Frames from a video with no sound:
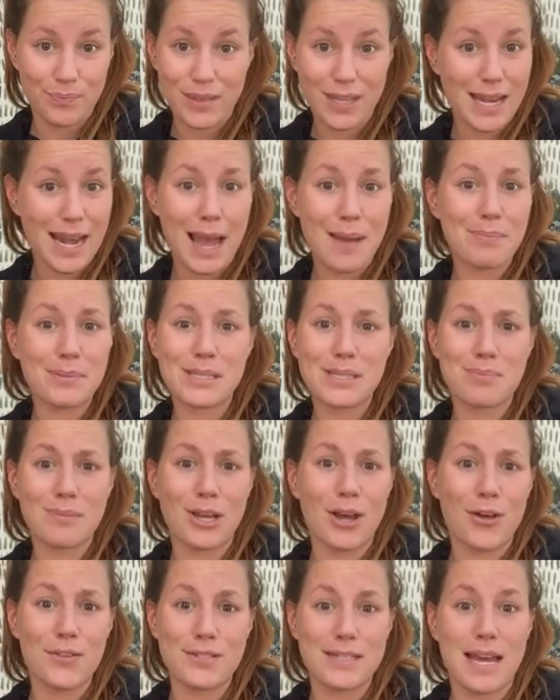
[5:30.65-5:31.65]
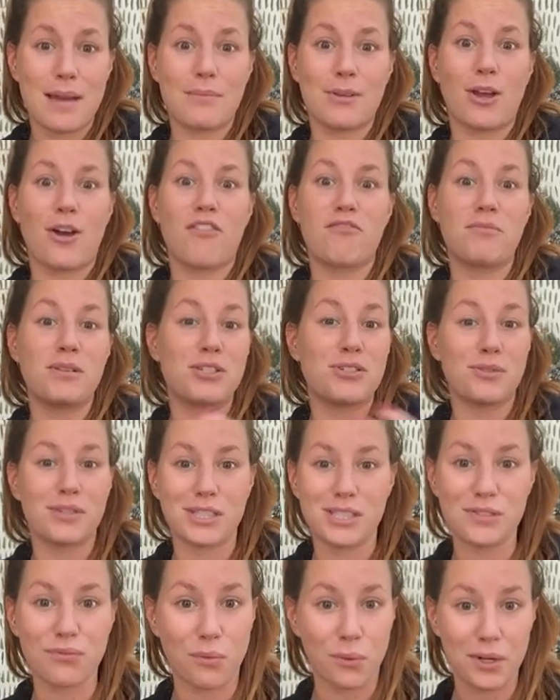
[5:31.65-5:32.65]
It happens to me all the time, y'all. I've been doing
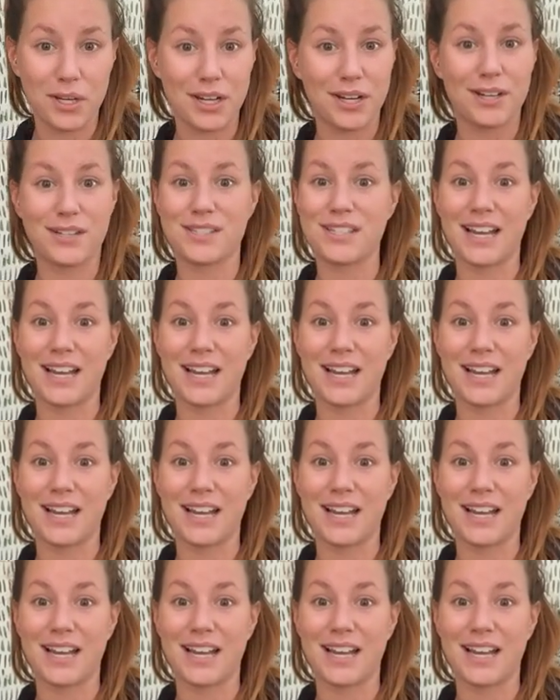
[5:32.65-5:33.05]
this 4 years,